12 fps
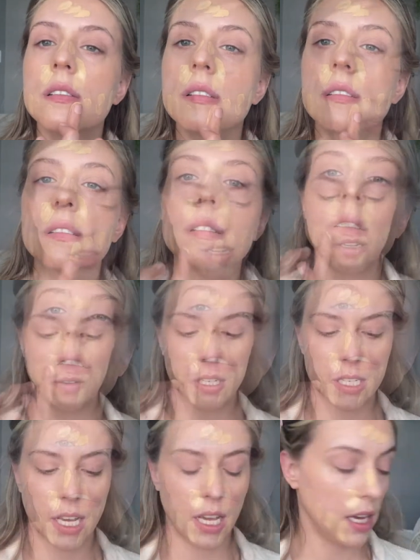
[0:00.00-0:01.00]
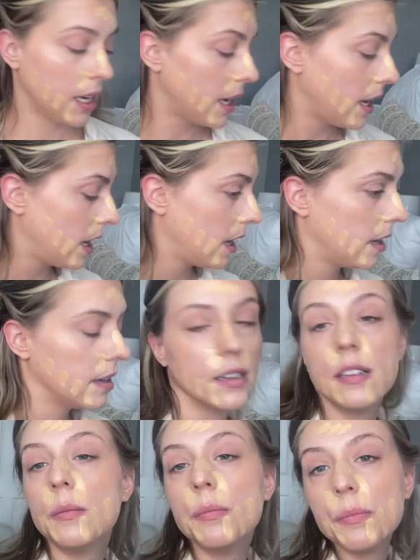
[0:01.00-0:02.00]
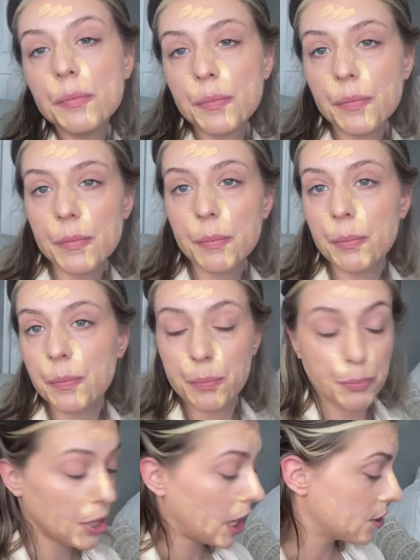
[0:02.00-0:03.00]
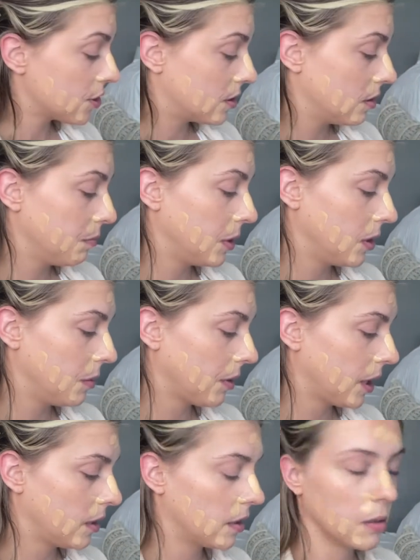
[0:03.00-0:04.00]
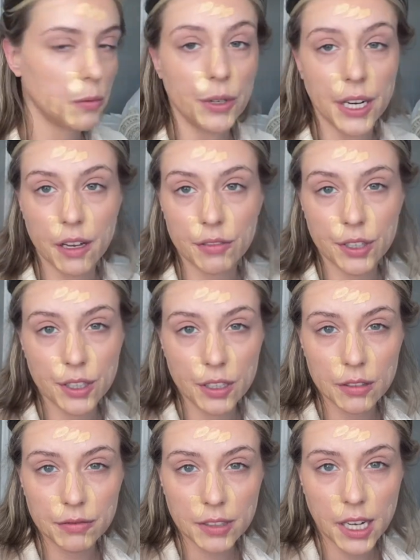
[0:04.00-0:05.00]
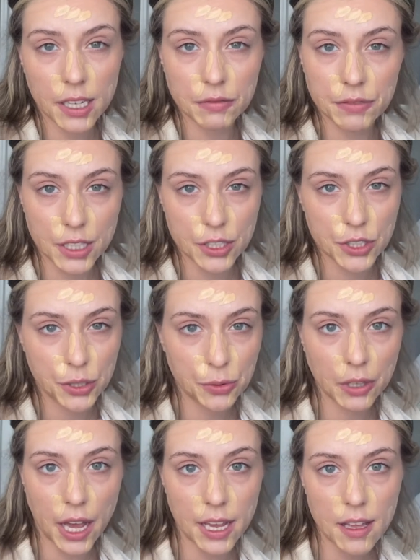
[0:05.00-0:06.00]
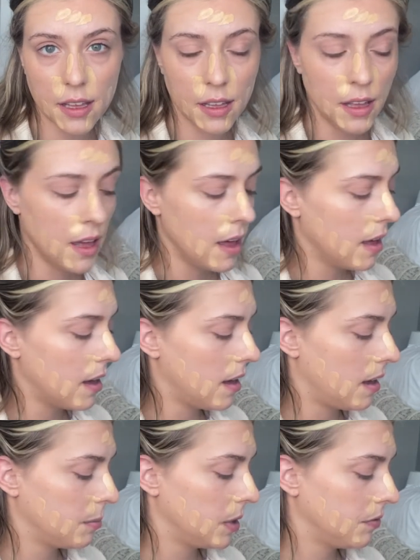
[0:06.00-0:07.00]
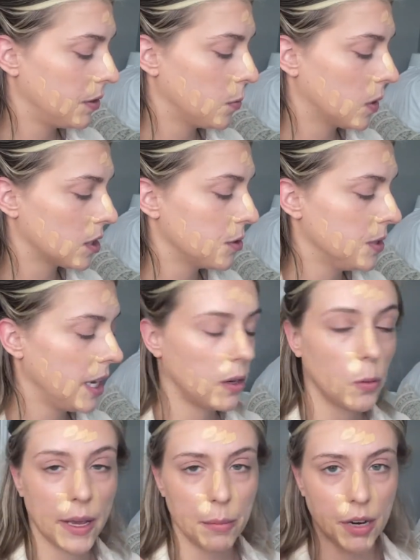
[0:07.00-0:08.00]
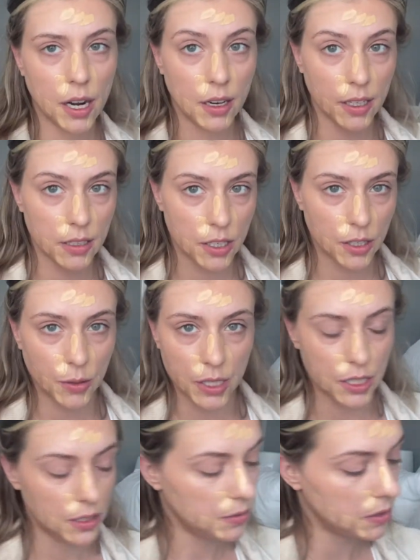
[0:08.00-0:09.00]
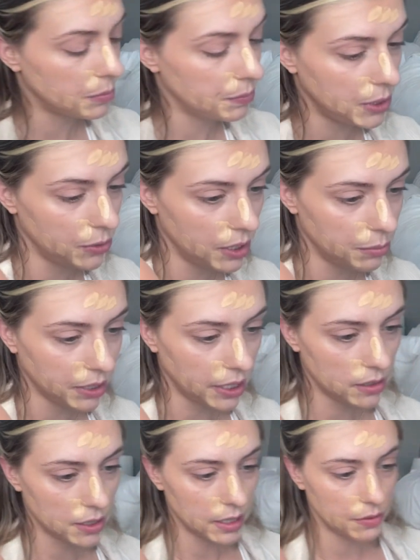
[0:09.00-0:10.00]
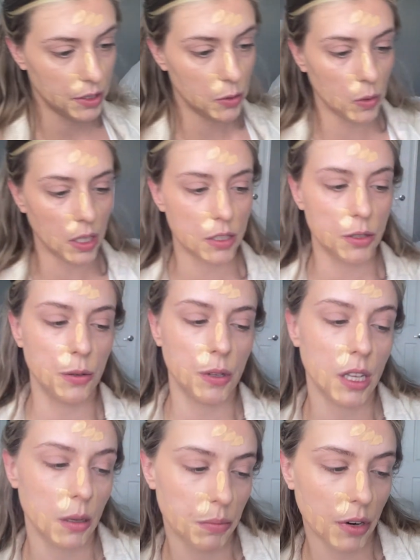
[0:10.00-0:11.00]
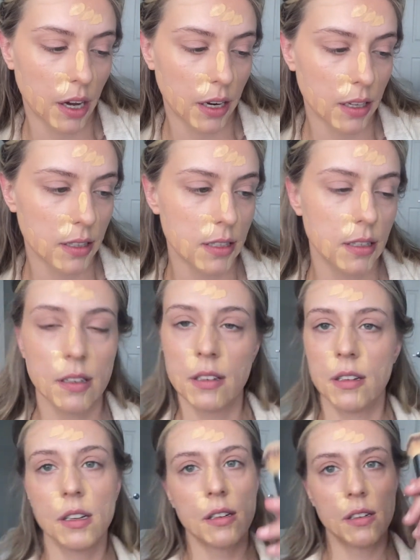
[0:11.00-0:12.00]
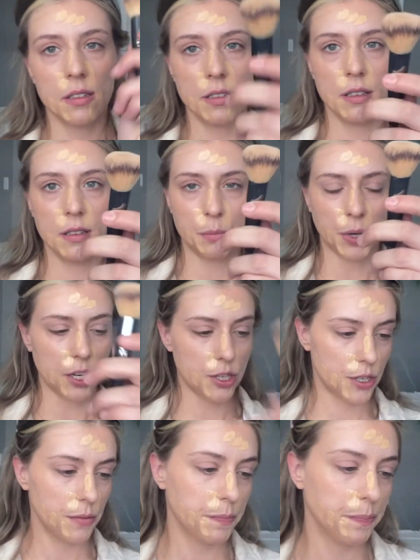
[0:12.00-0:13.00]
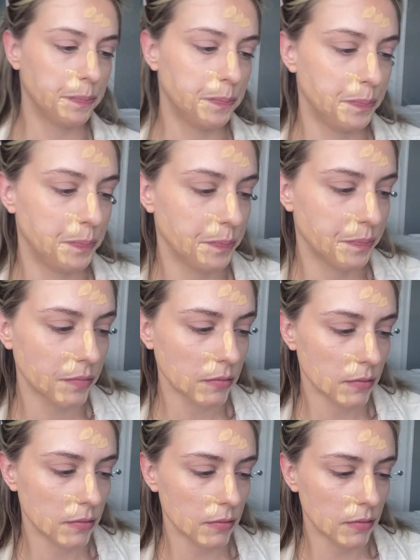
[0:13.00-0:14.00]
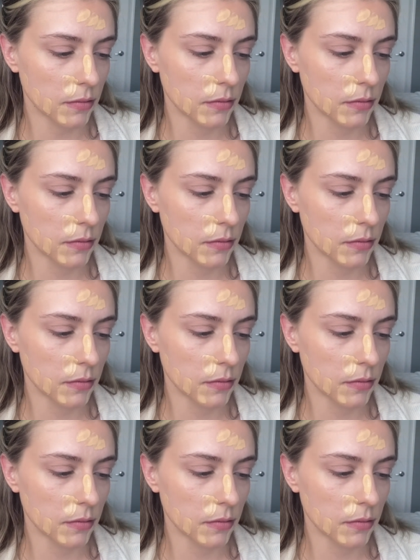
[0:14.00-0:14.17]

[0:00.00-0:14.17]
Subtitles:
And then you can take a brush, beauty blender, whatever kind of finish you like. If you want to take away product, you're going to use a beauty blender. If you want to keep product, brush. I'm